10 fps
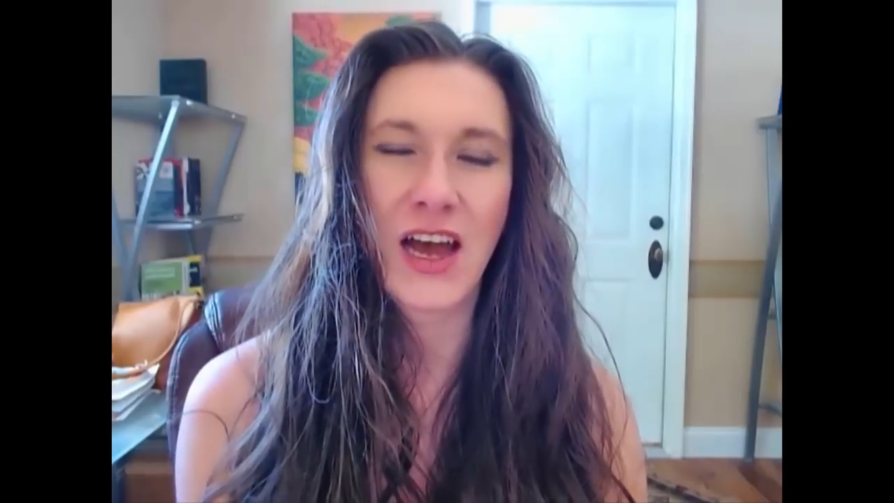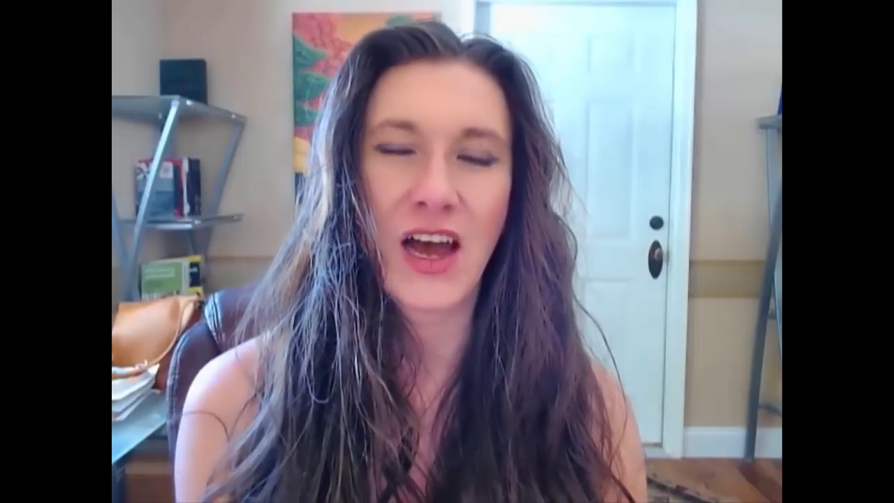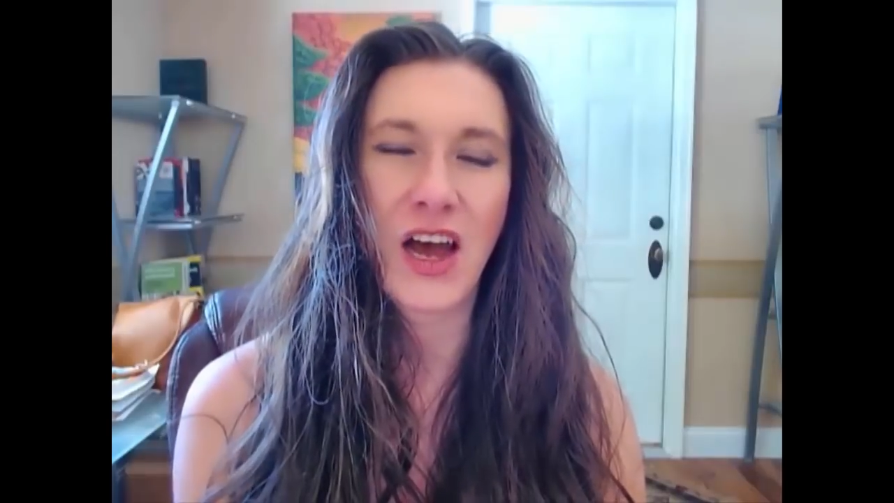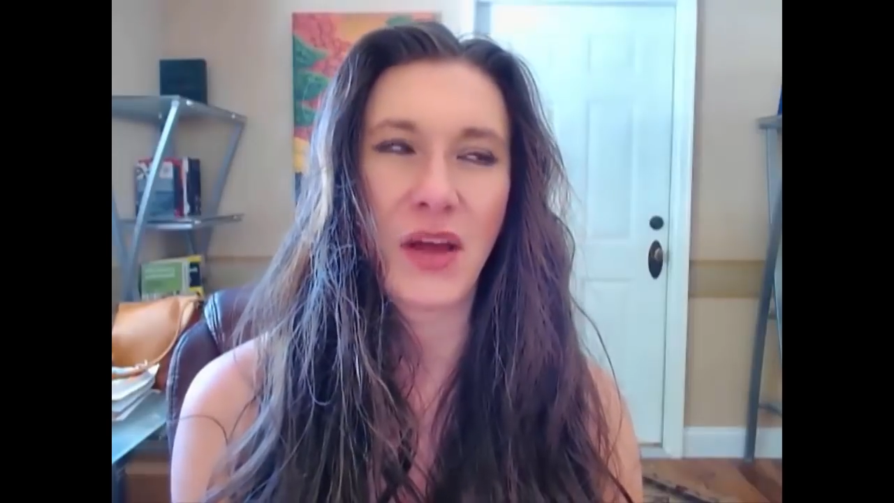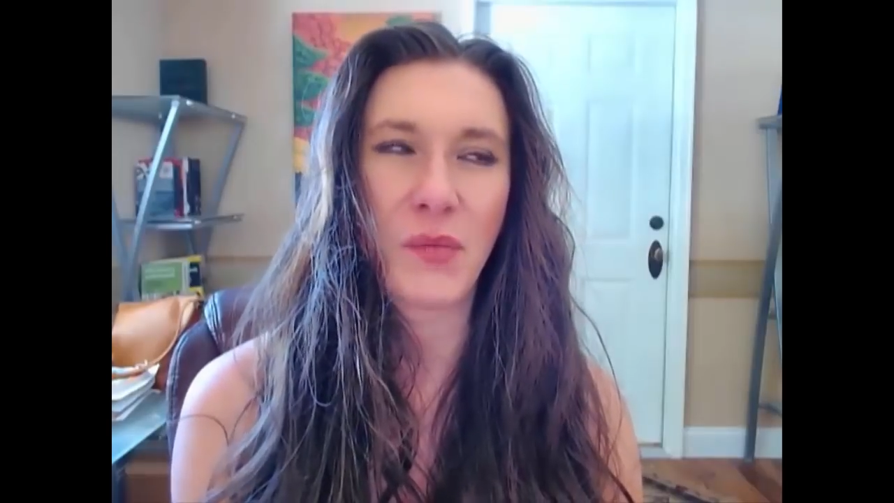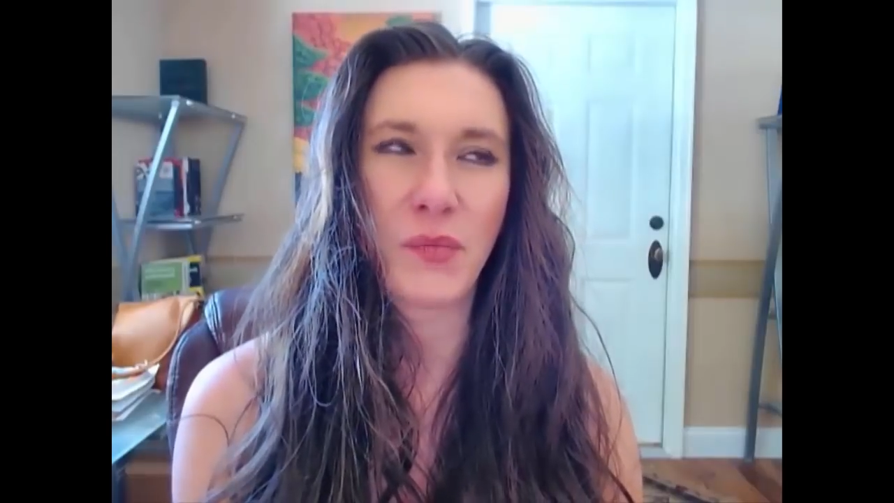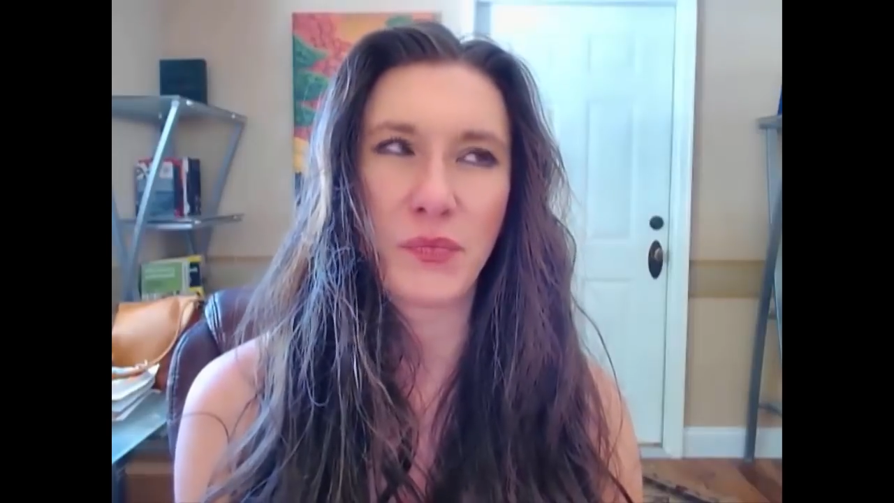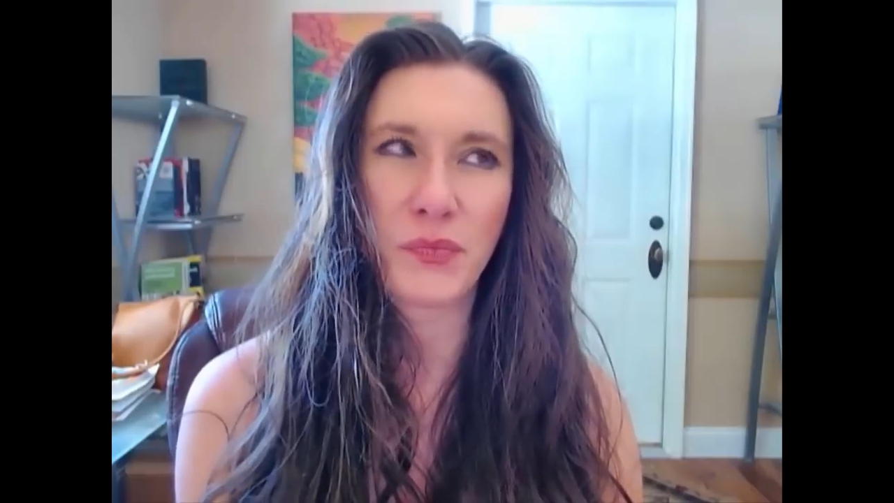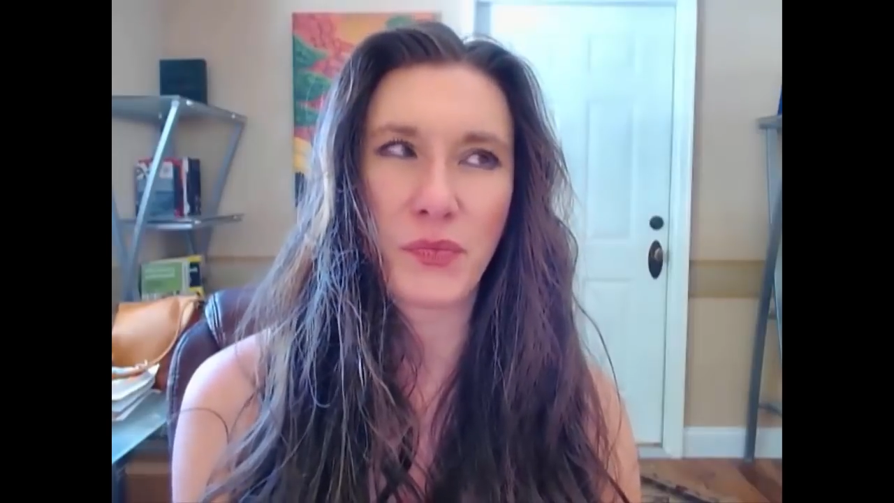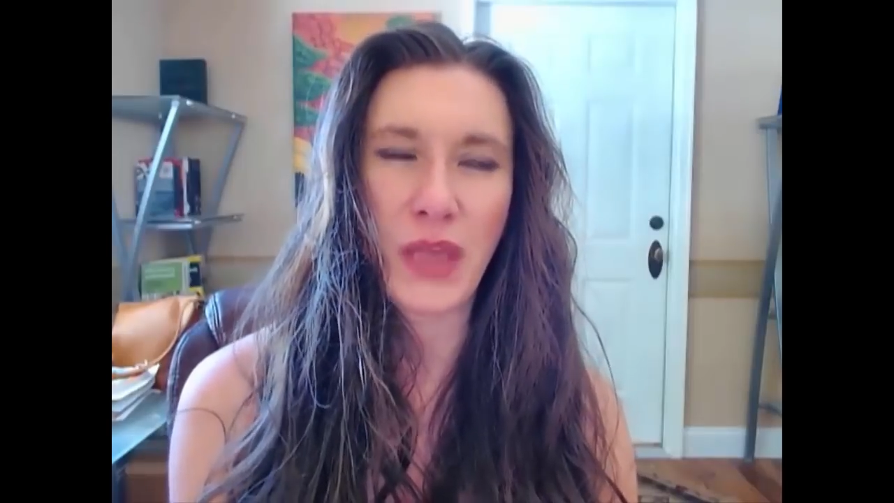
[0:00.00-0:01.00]
and
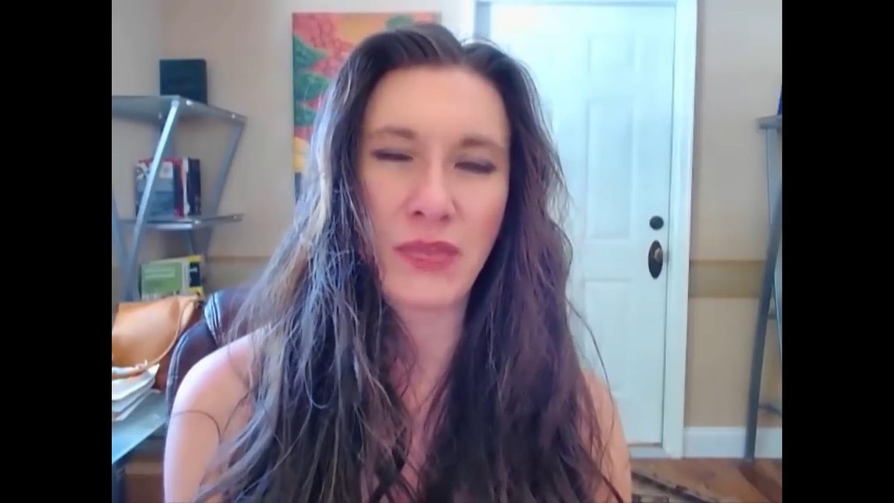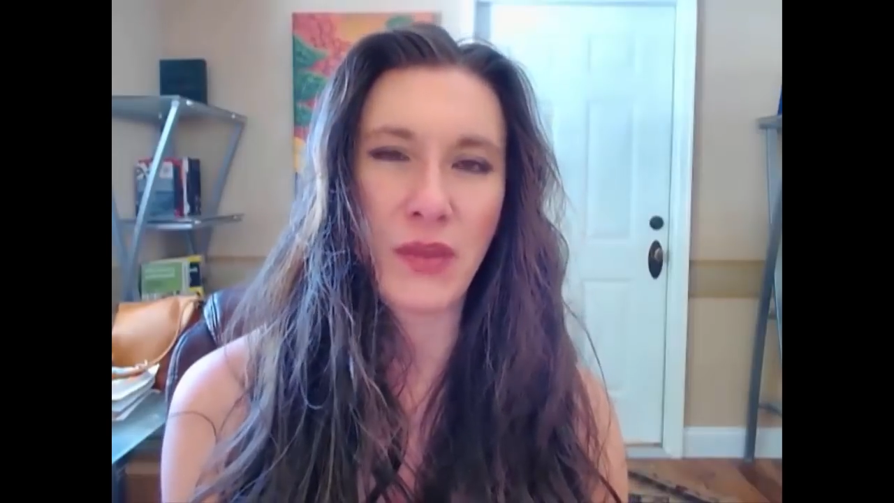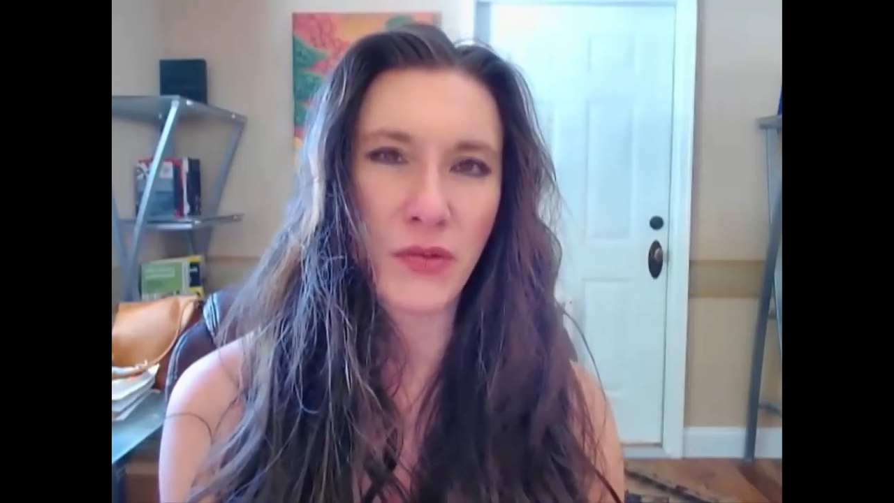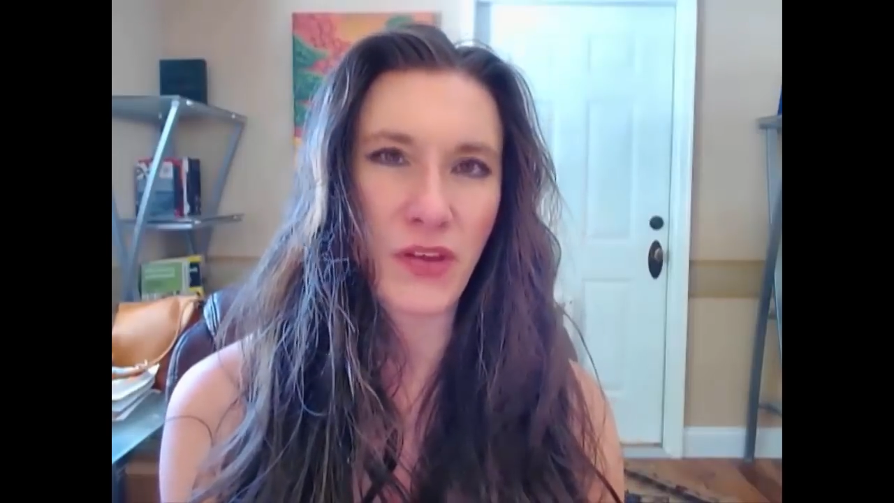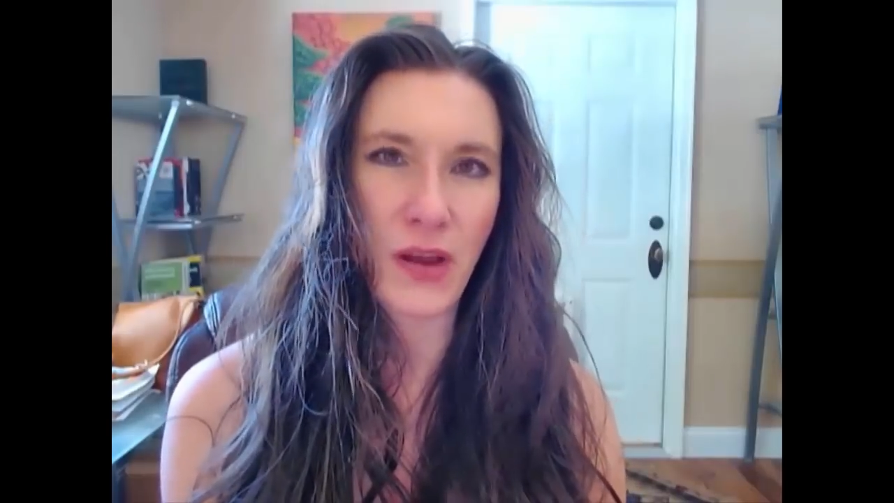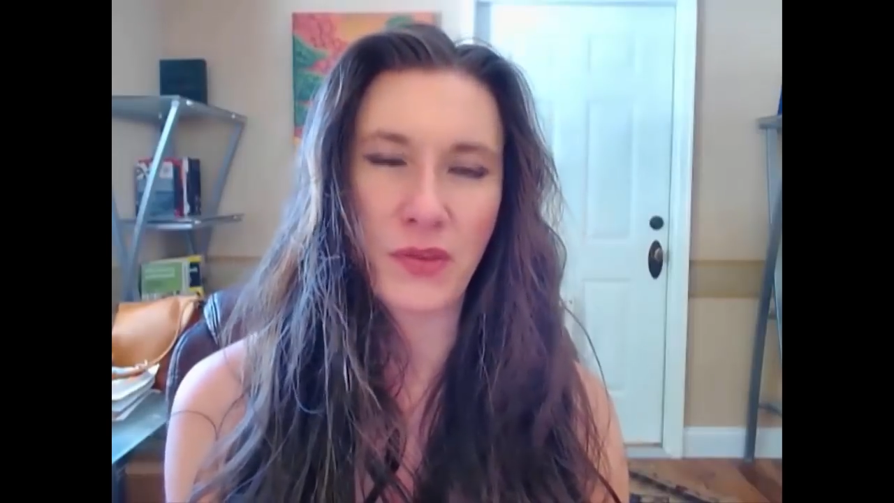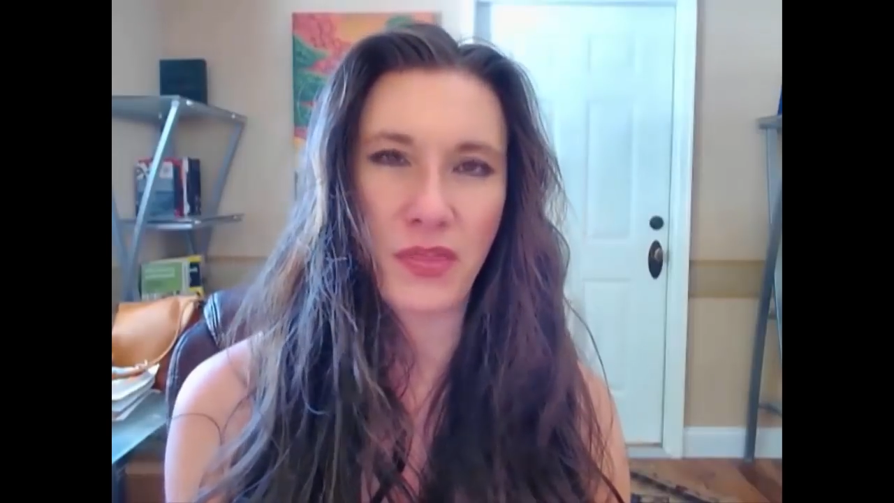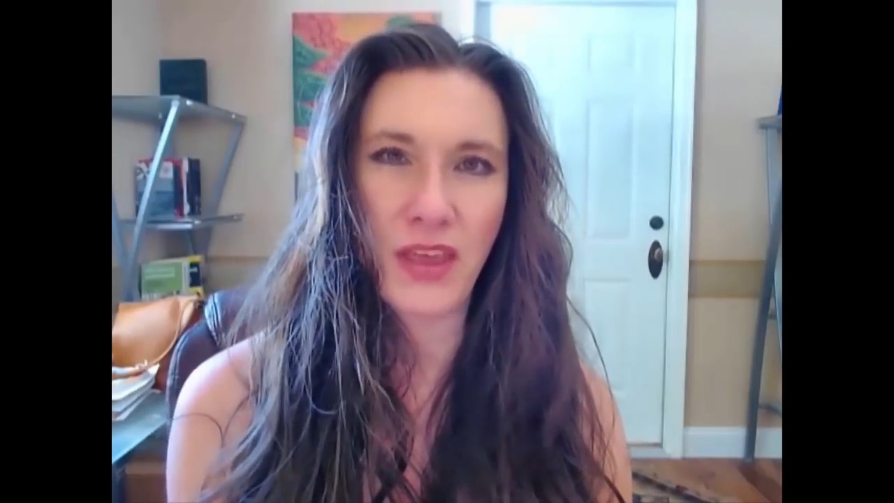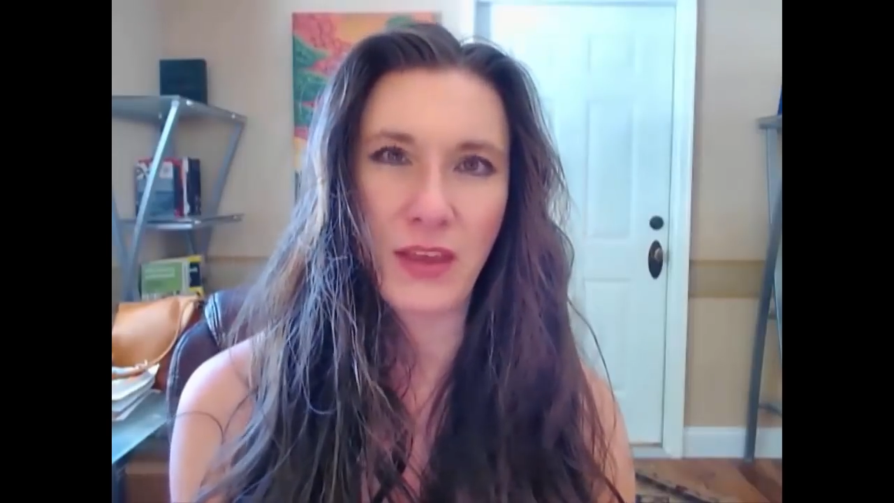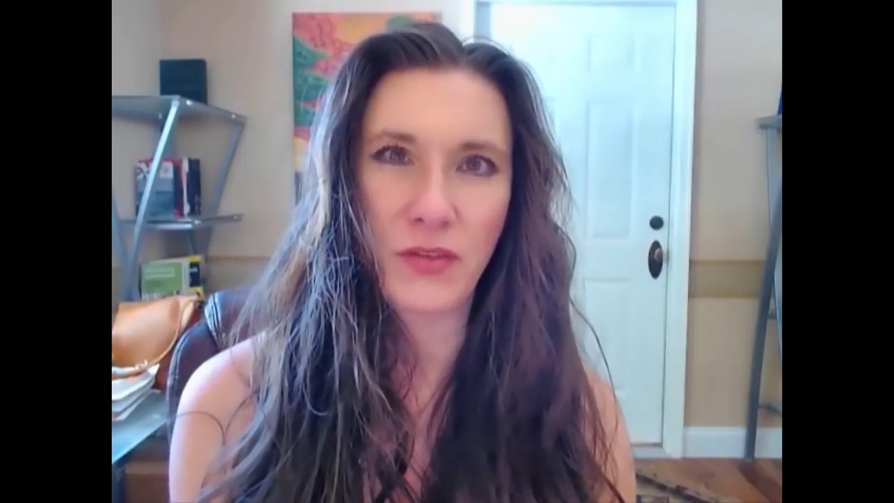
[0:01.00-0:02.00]
those types of
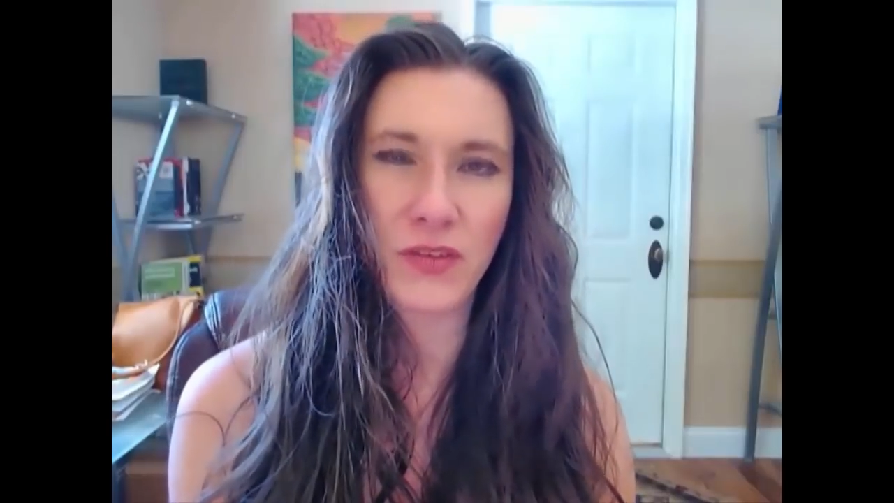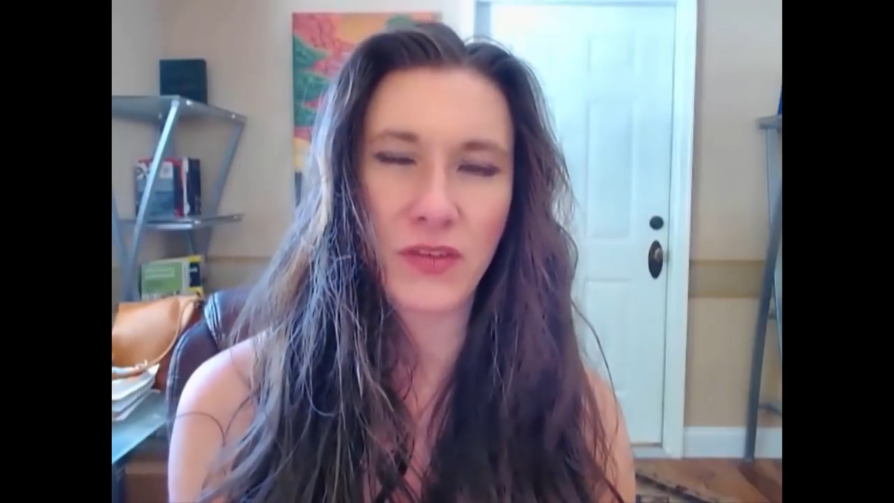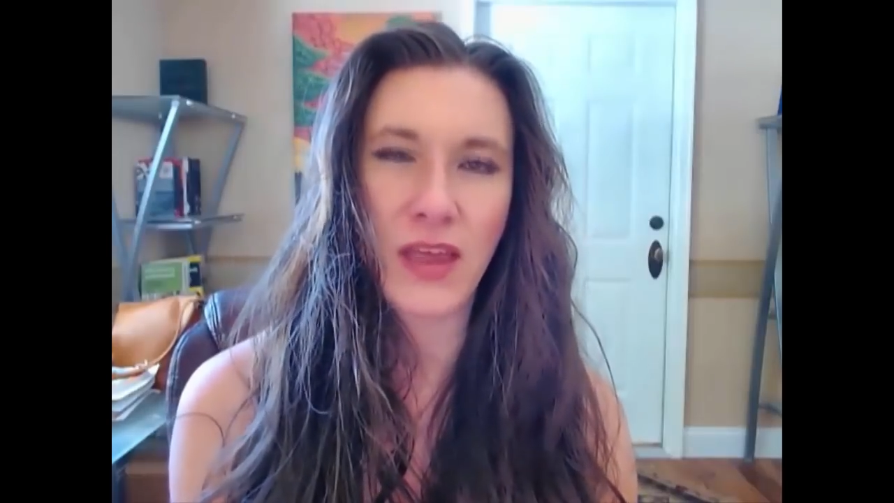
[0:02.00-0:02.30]
things.